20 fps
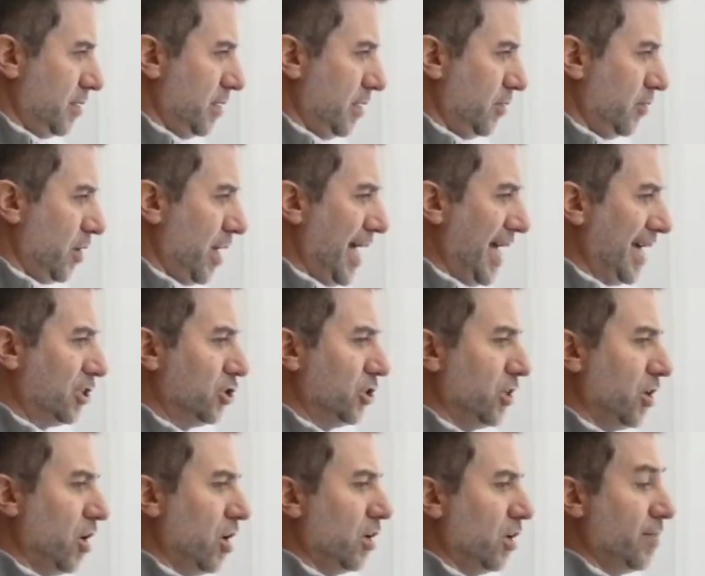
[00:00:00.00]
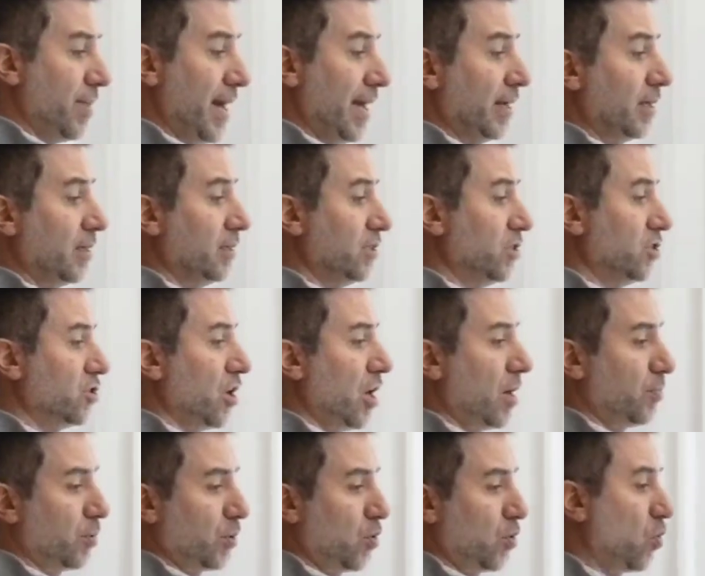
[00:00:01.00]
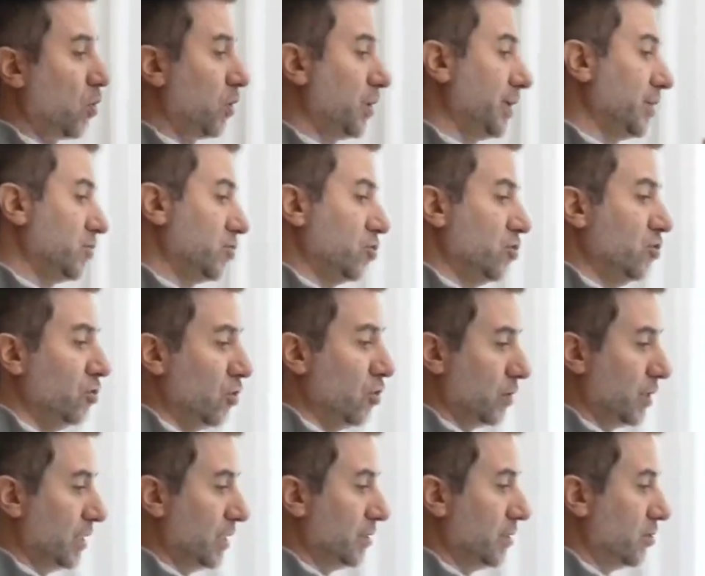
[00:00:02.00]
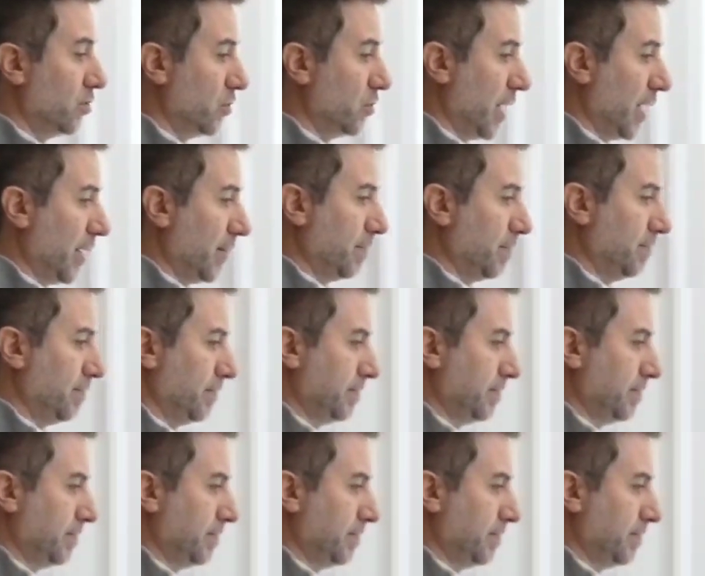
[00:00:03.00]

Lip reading: And it'll actually automatically stop recording, so you don't need to do that.